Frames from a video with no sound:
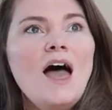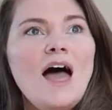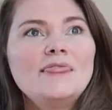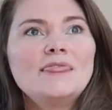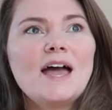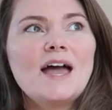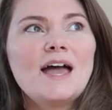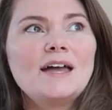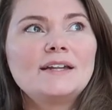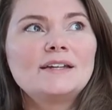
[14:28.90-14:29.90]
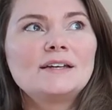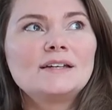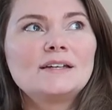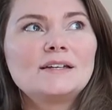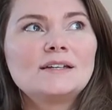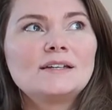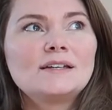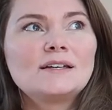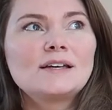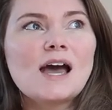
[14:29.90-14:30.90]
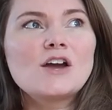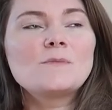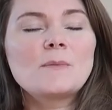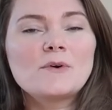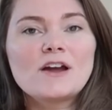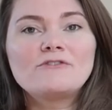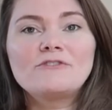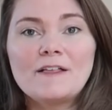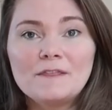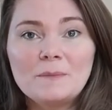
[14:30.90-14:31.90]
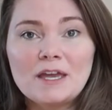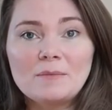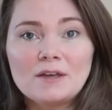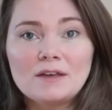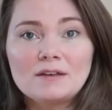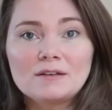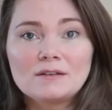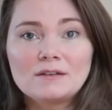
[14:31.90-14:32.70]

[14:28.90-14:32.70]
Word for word: And then I remember I fed the baby.